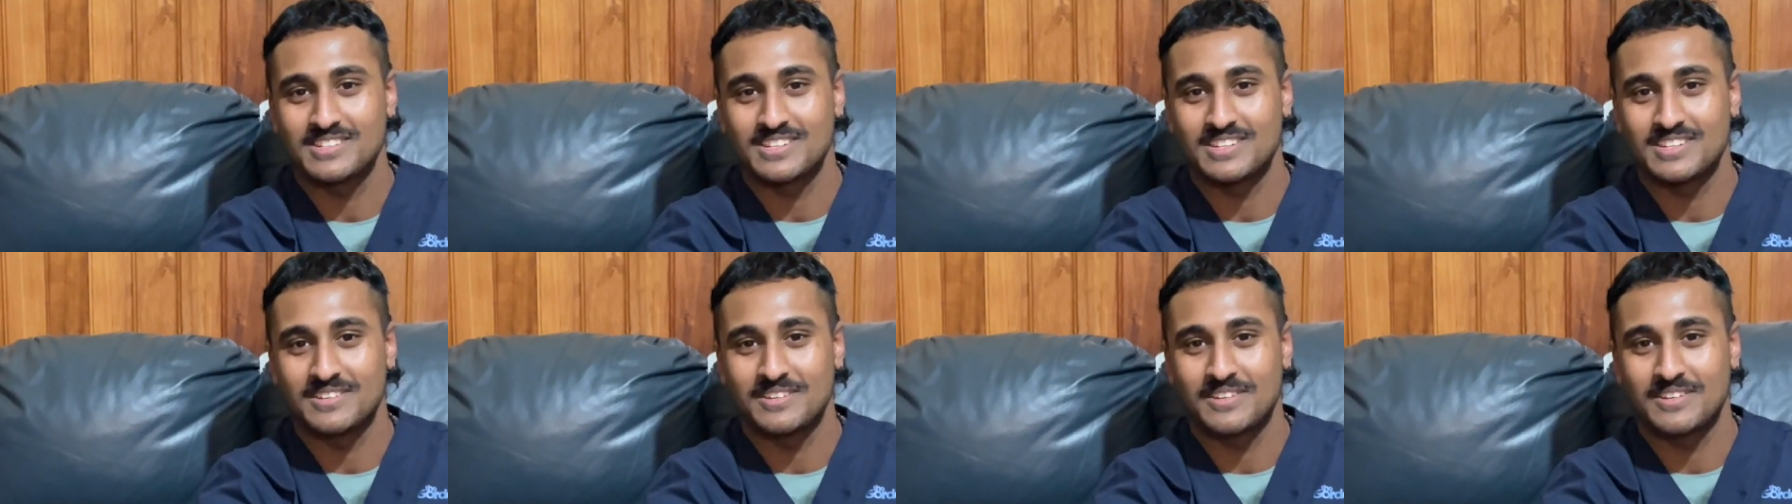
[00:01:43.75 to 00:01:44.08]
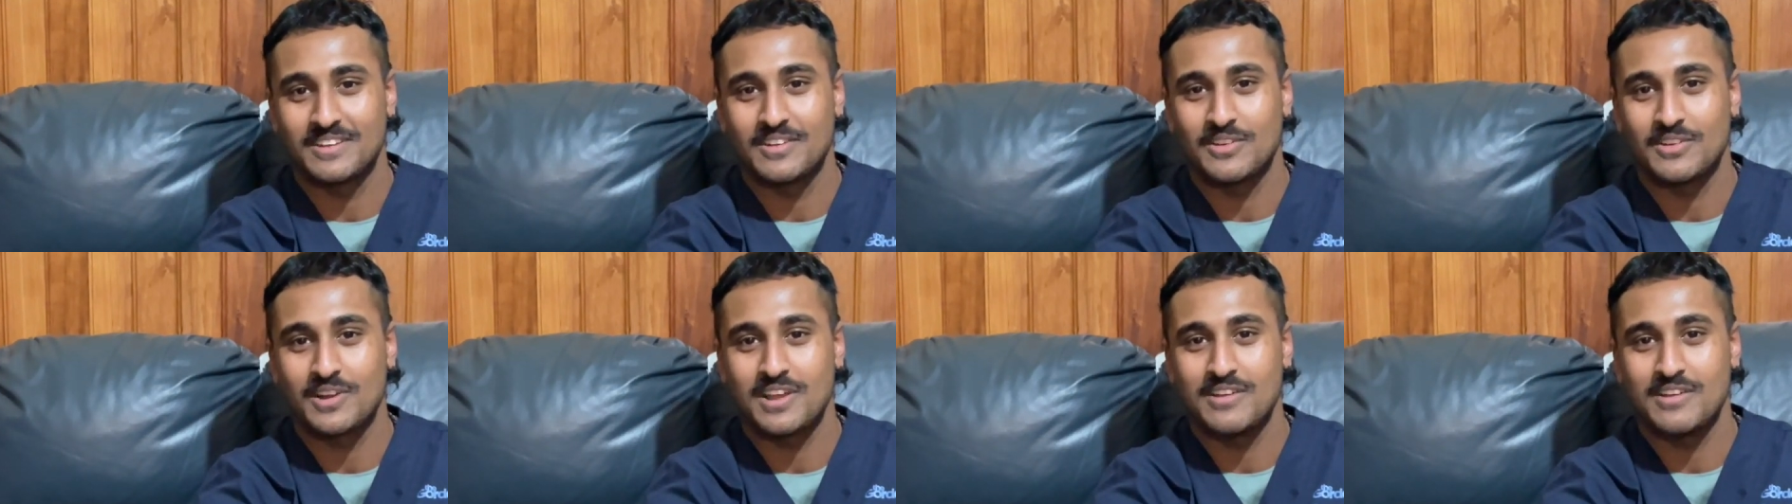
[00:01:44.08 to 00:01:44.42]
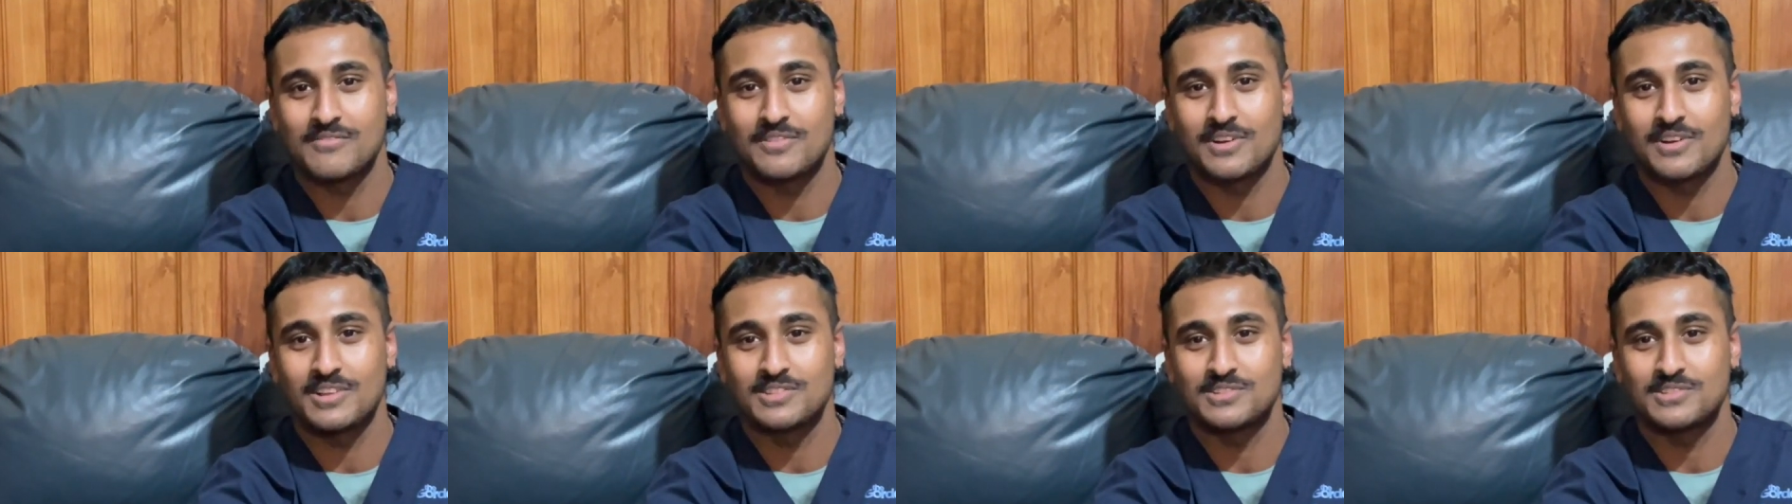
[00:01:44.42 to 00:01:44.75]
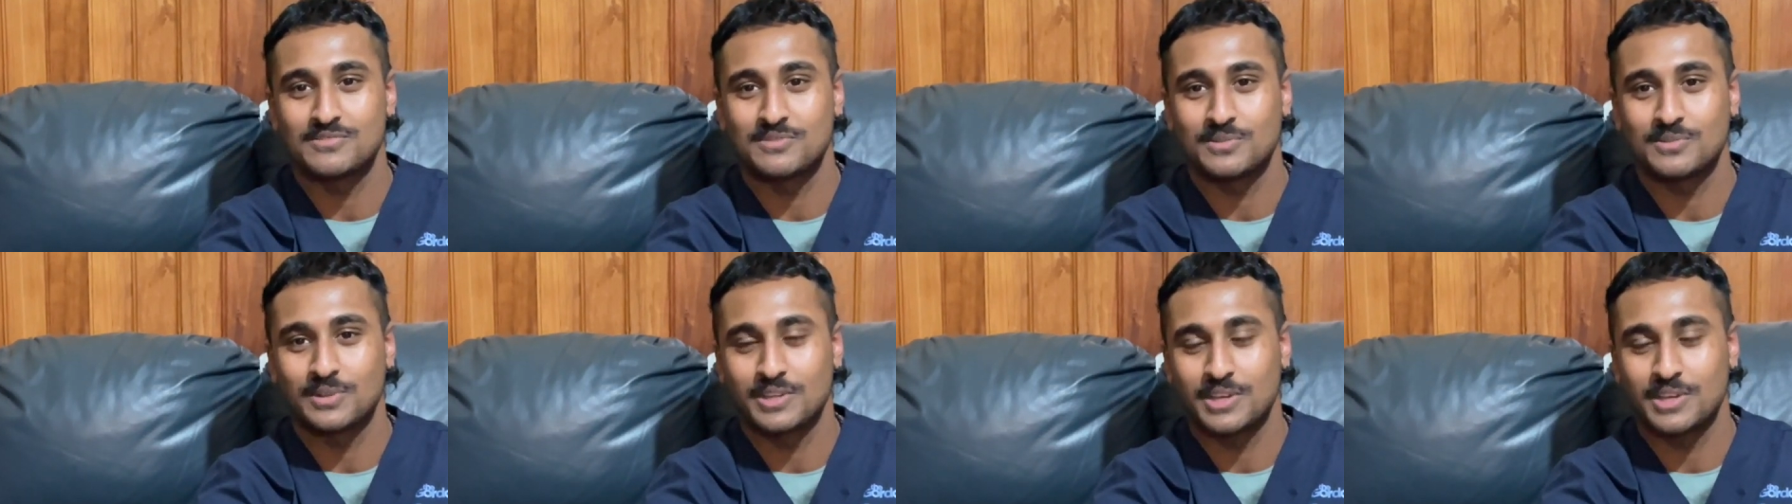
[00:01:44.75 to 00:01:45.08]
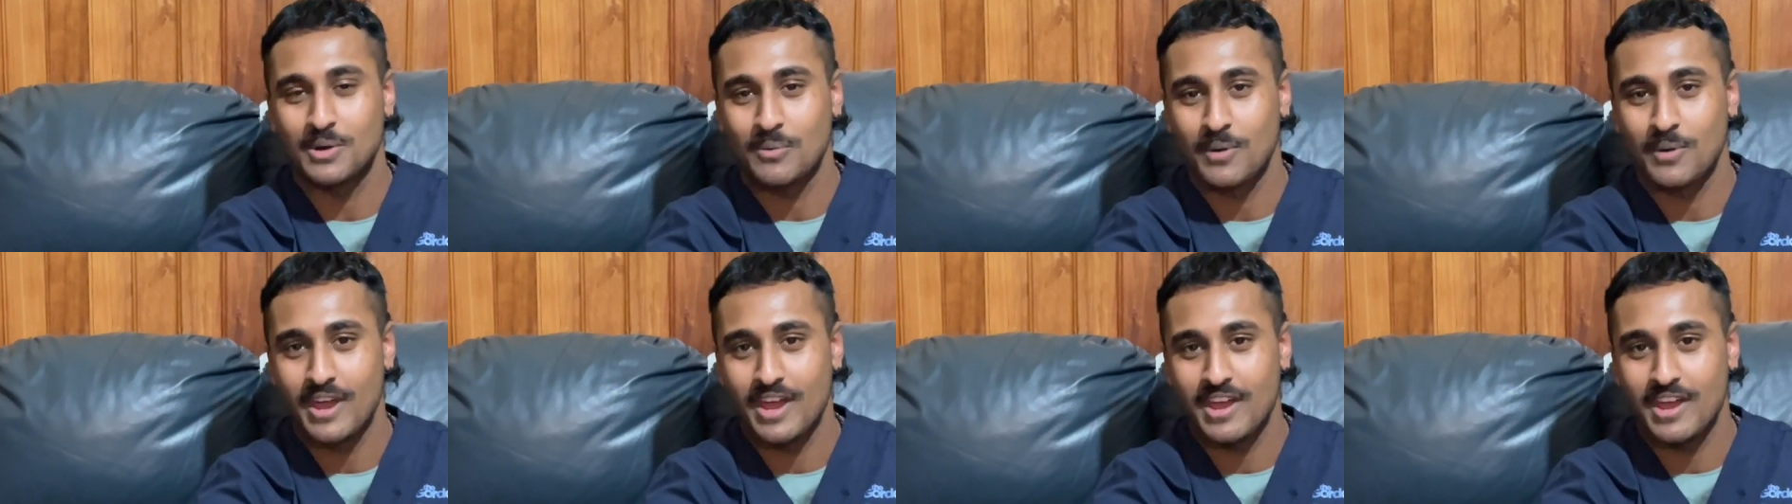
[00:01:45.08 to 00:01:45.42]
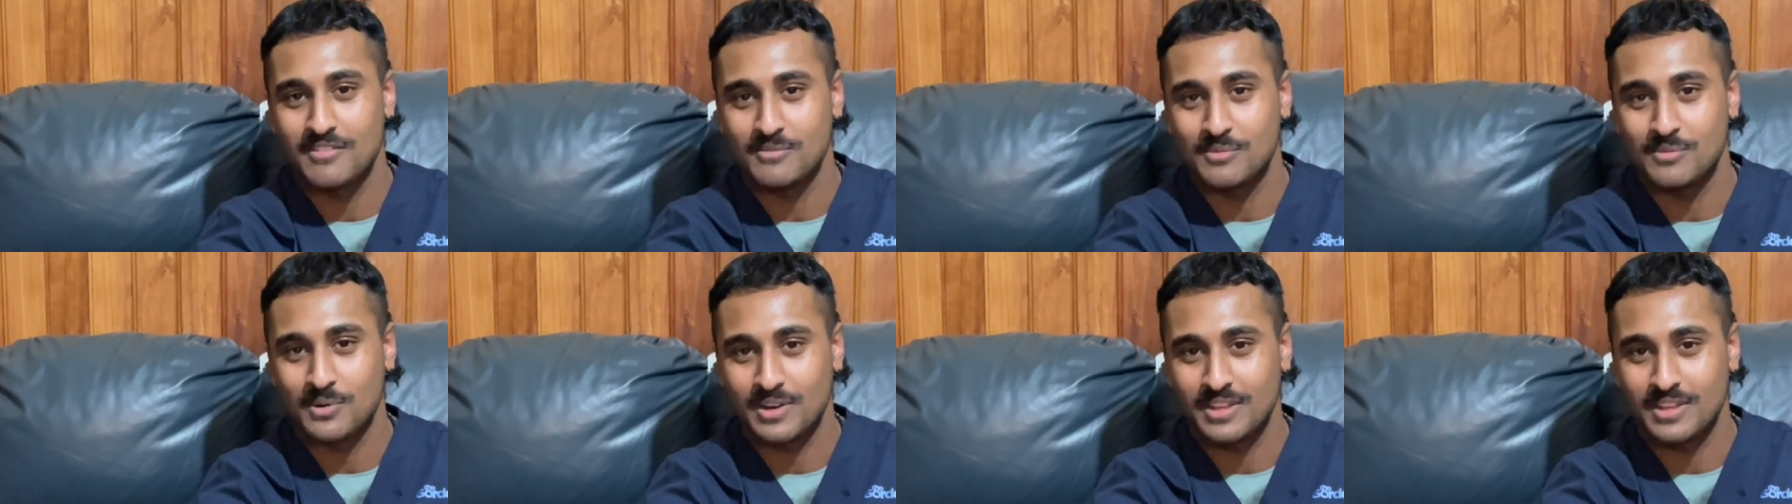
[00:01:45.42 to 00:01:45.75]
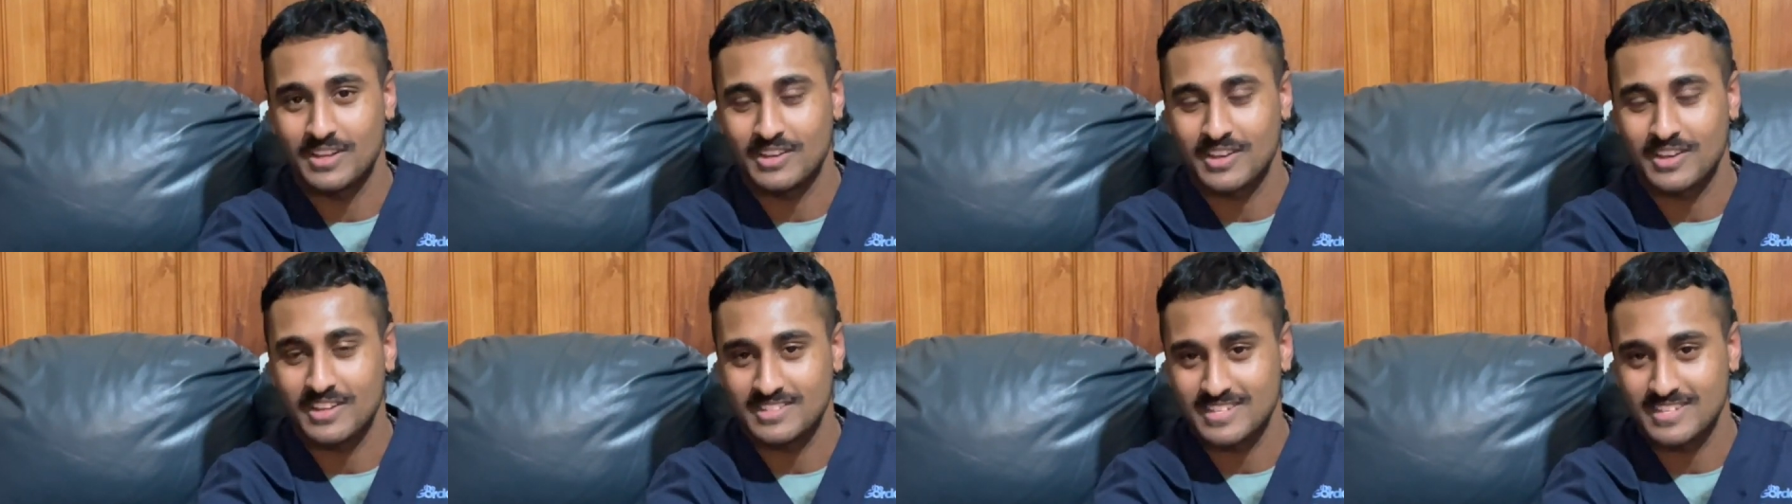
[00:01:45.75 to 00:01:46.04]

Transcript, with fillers: and not everyone's fully aware of what it